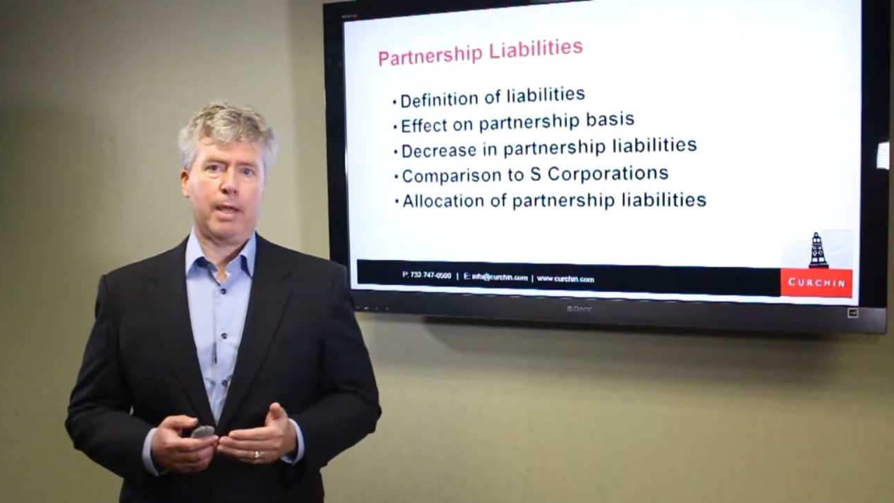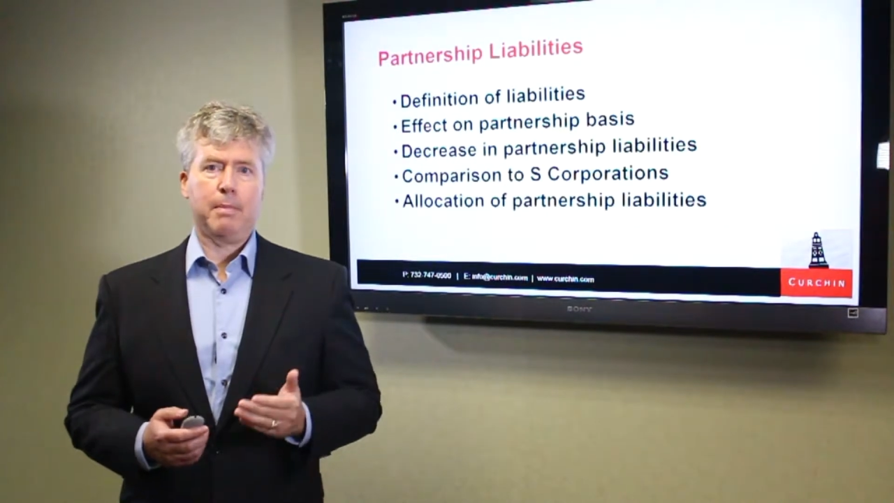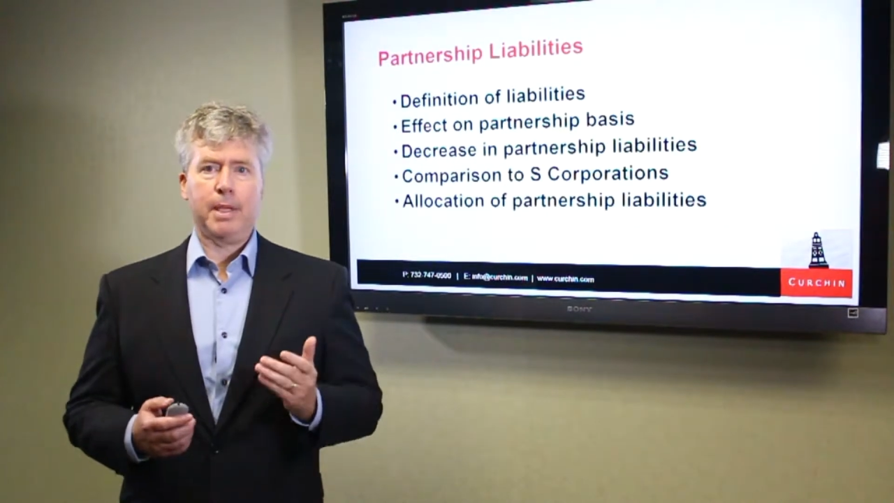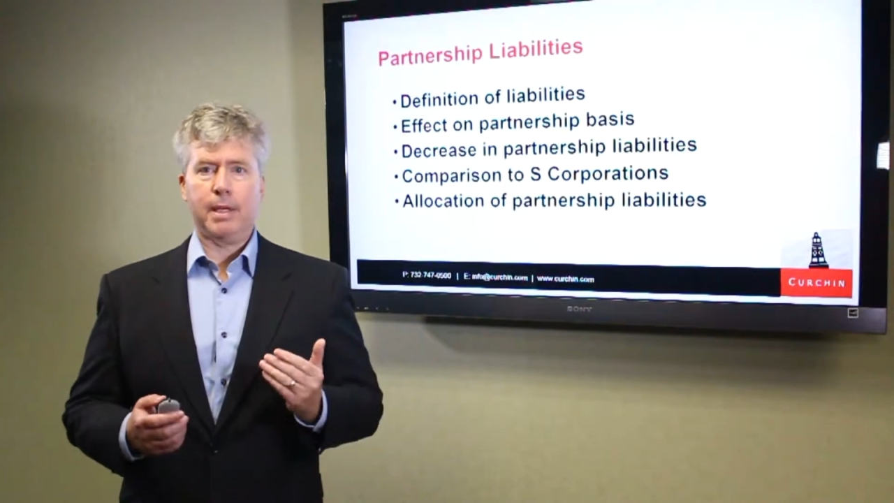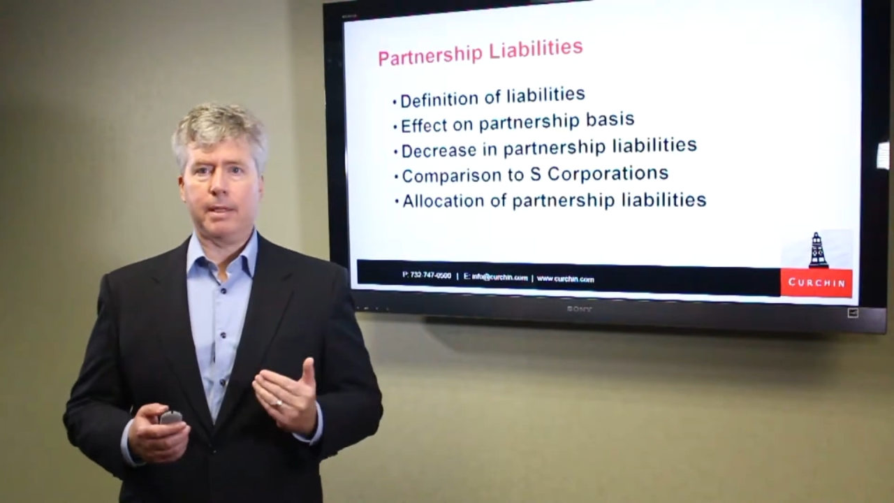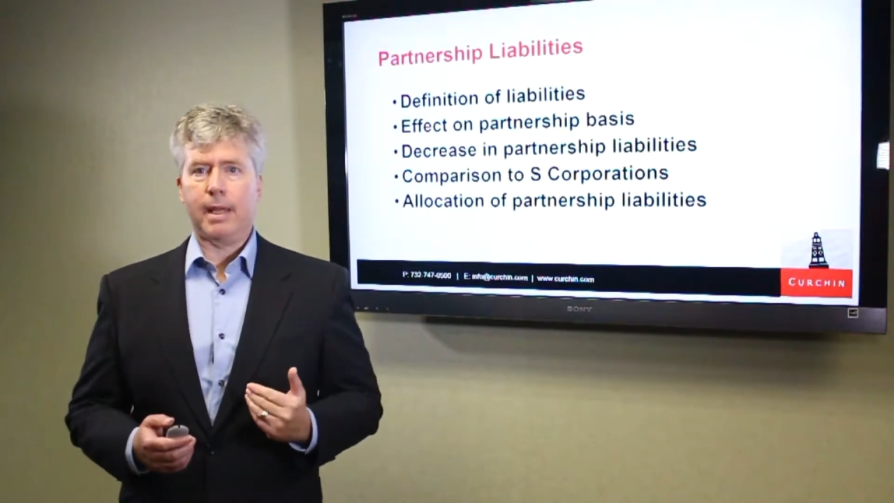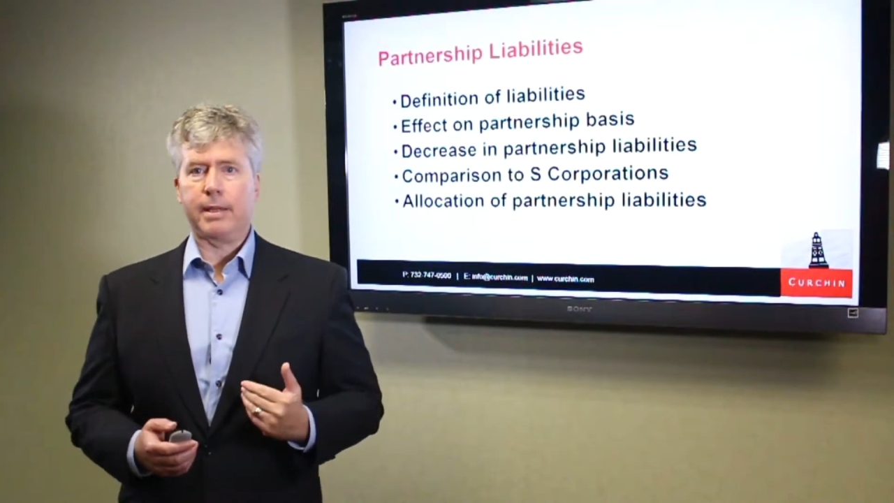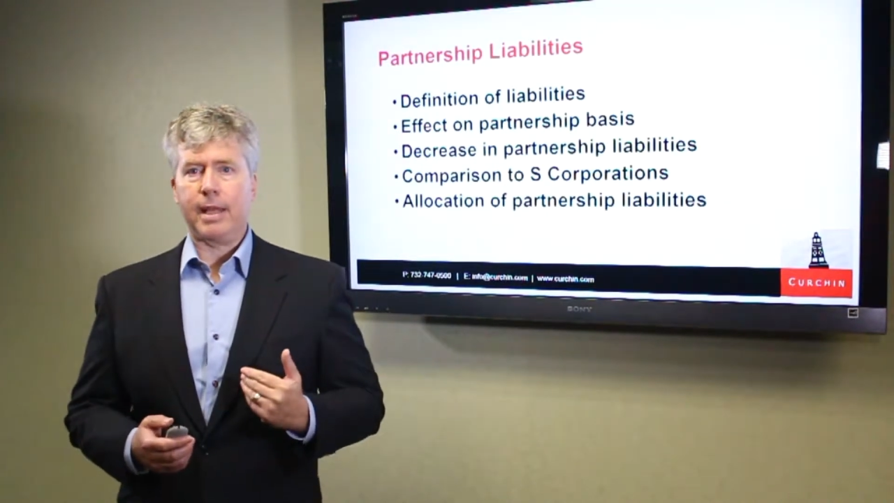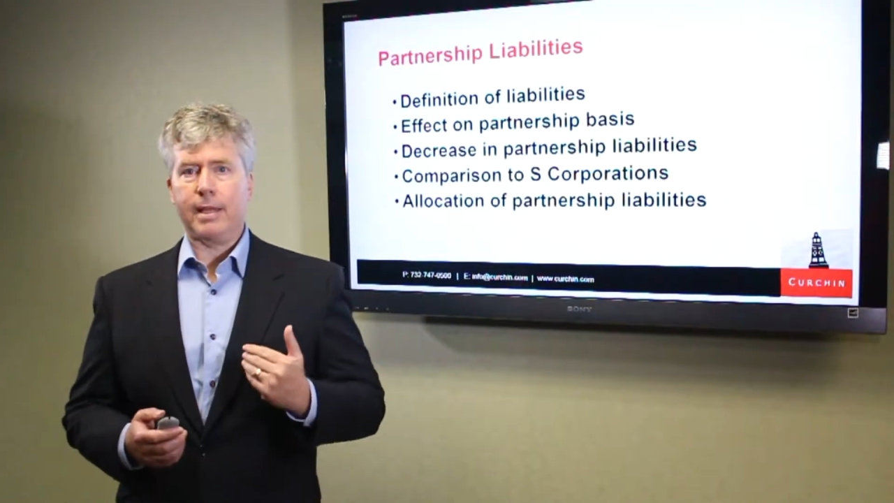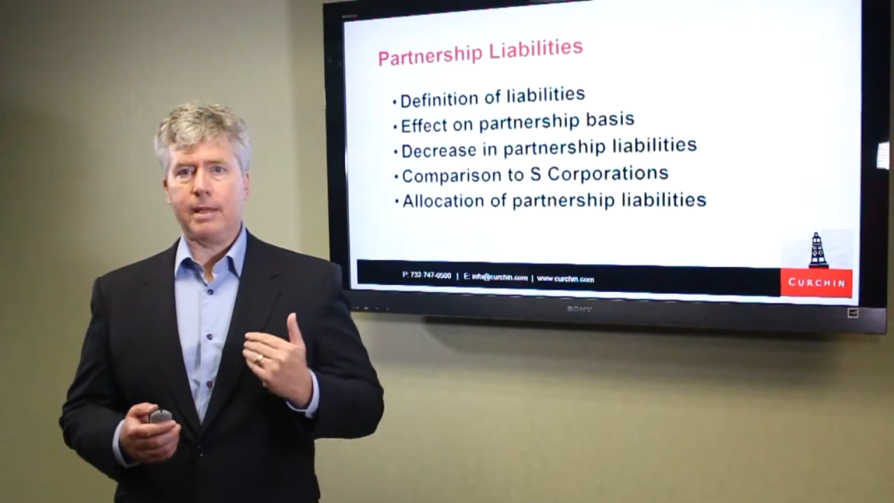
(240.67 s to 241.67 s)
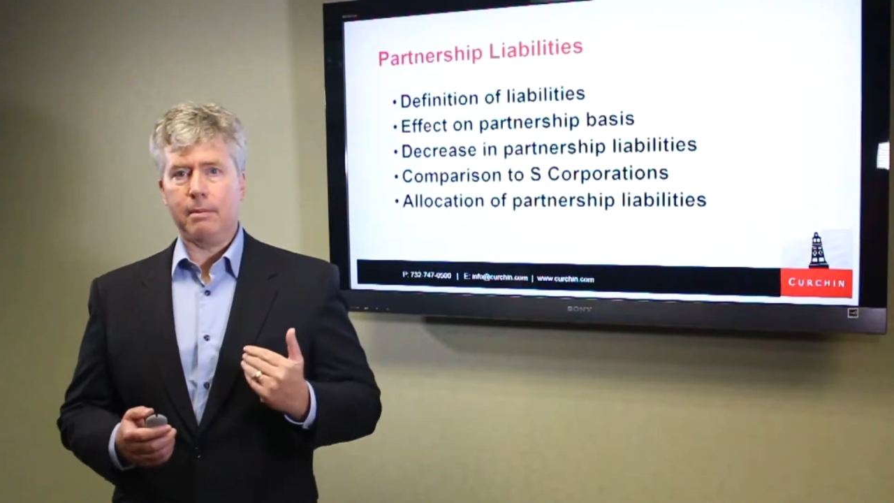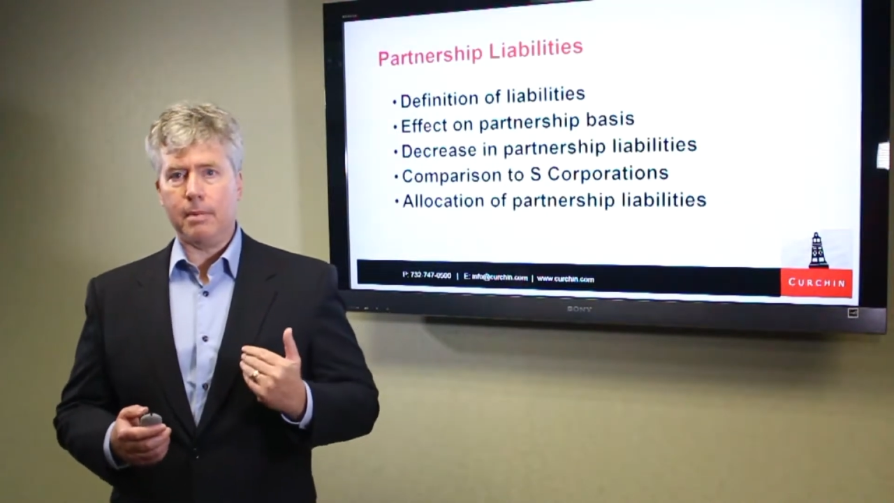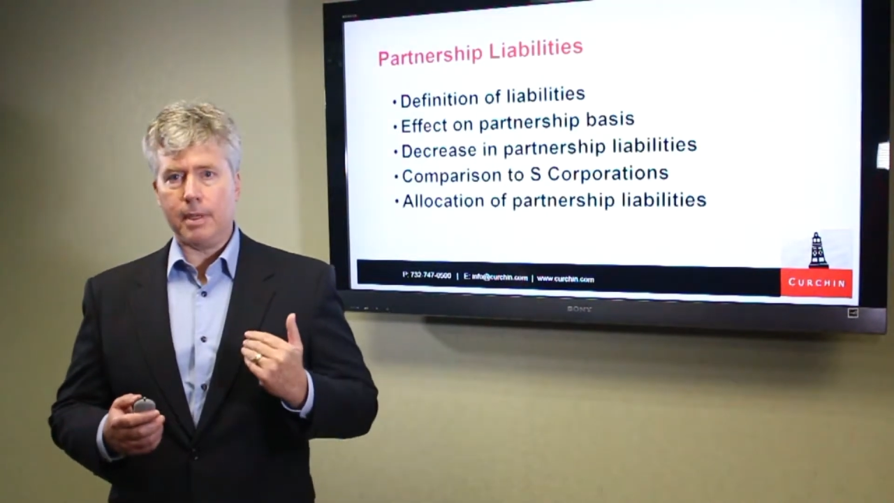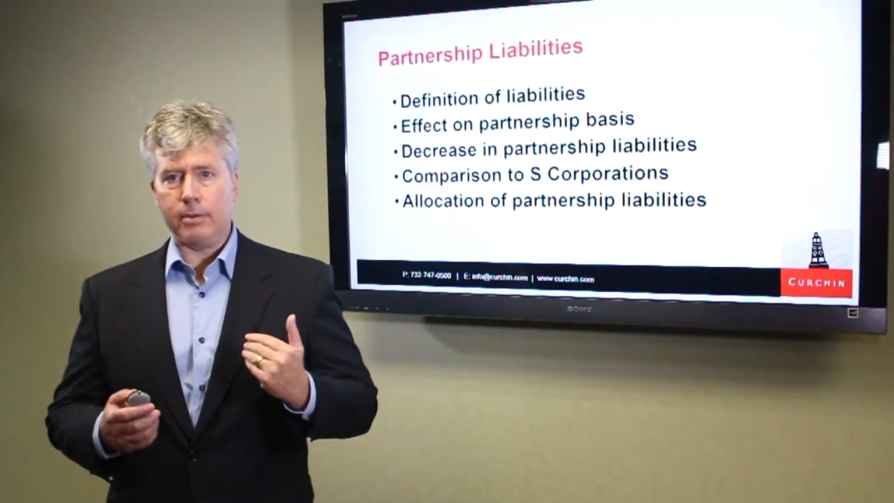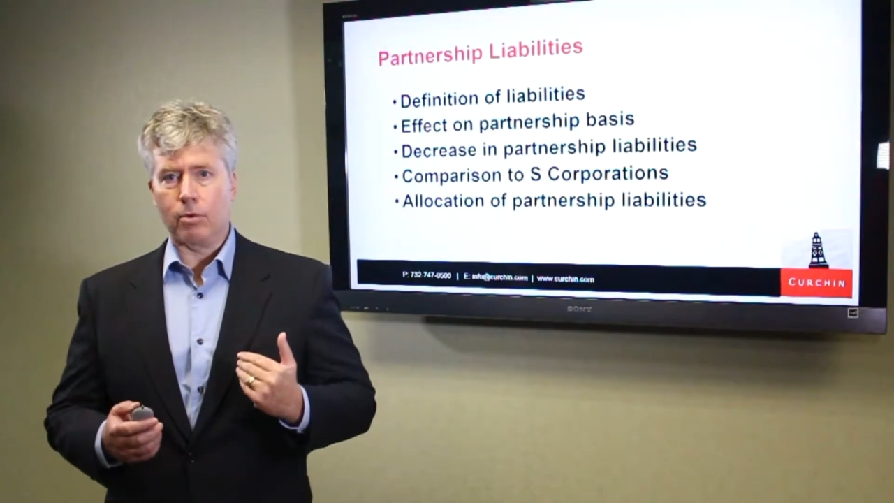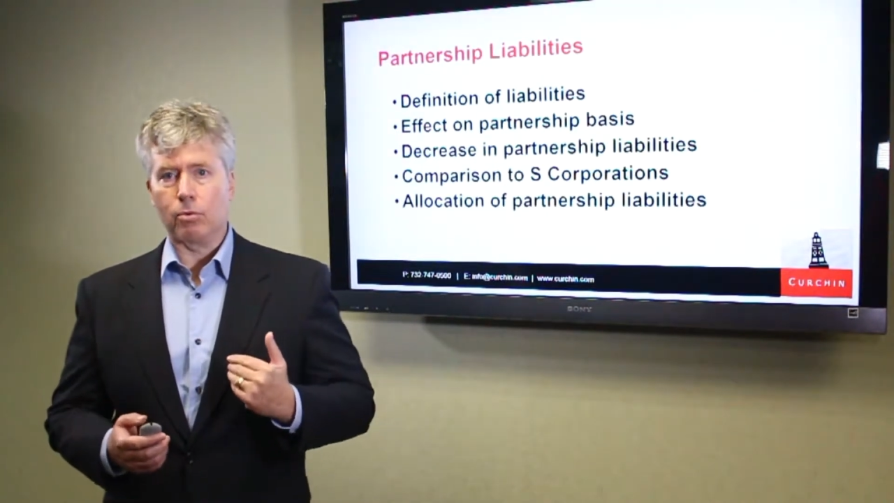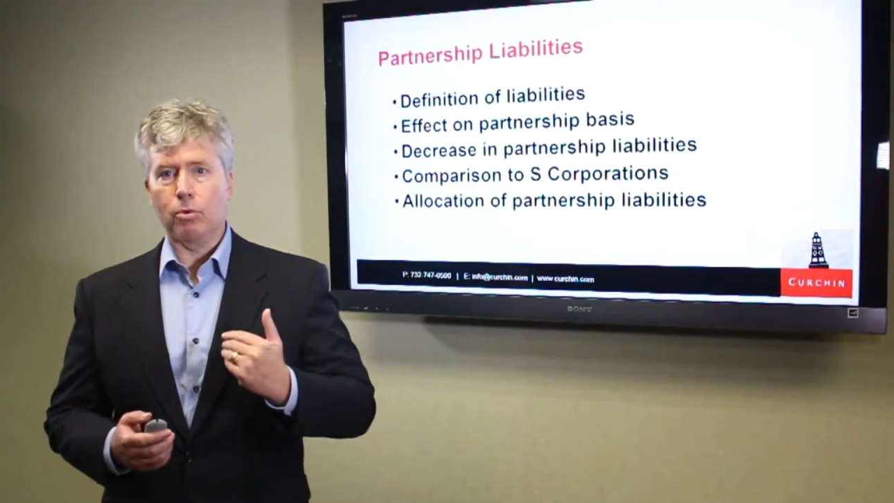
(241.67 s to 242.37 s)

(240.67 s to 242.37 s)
meaning that they either